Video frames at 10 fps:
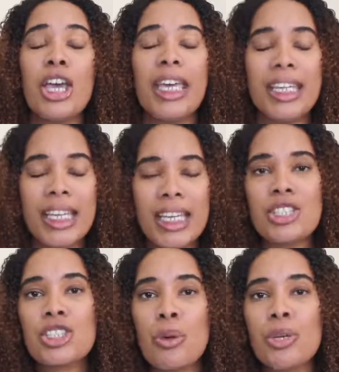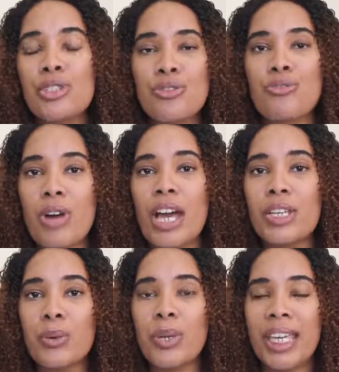it is going to
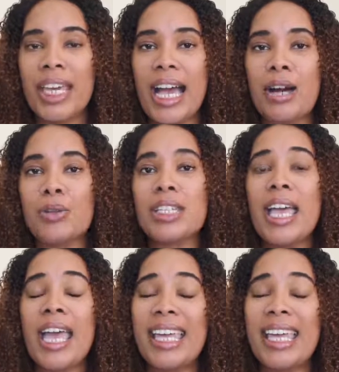dry your hair out